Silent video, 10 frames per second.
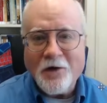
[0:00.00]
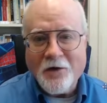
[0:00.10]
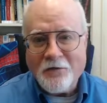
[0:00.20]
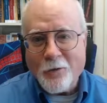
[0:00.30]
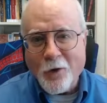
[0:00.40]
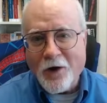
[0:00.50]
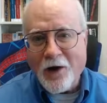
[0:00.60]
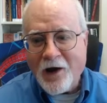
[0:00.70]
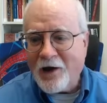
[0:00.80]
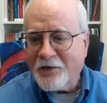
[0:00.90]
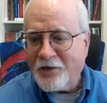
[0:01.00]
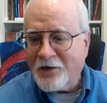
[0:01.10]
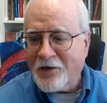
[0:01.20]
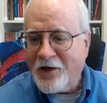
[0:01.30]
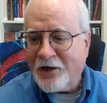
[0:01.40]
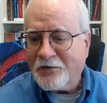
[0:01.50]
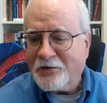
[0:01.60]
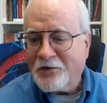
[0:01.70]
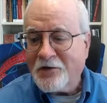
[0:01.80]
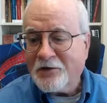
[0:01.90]
for the next
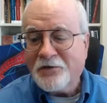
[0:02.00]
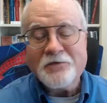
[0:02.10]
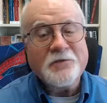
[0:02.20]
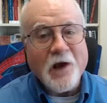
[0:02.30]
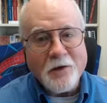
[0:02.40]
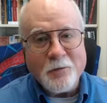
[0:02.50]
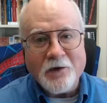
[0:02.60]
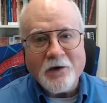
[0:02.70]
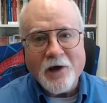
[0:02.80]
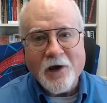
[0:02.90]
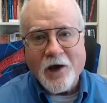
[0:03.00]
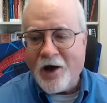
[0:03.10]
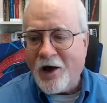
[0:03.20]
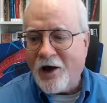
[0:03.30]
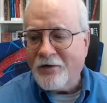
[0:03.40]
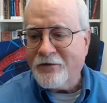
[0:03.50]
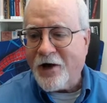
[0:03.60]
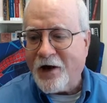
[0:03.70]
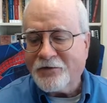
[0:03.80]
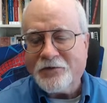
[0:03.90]
segment of
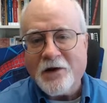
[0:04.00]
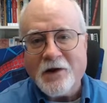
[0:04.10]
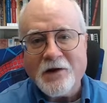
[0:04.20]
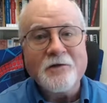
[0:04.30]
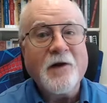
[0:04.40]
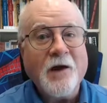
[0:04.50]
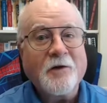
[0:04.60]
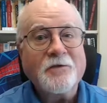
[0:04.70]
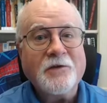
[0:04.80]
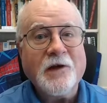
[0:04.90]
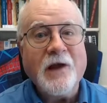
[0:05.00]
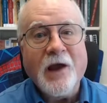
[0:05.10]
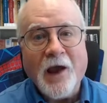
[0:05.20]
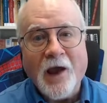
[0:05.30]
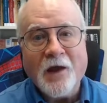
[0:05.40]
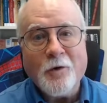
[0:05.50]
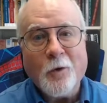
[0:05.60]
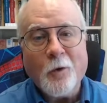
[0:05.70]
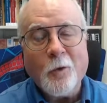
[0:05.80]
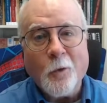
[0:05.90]
our study of heresy and
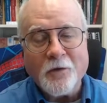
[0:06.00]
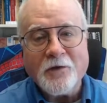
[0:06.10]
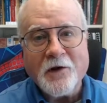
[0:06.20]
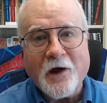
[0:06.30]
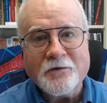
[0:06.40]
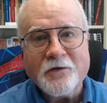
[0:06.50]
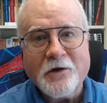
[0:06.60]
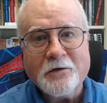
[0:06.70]
orthodoxy.